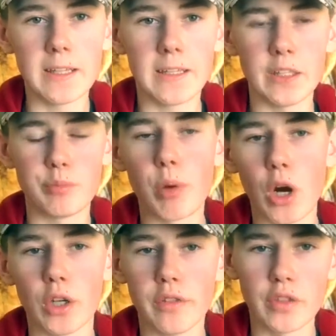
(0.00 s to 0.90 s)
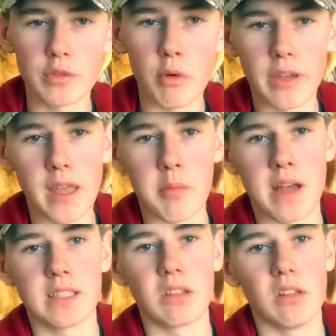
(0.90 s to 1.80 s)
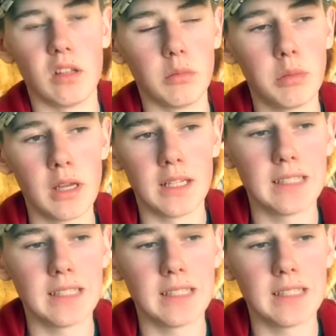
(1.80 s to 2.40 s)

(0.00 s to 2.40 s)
that is part of the Spokane Bass Club.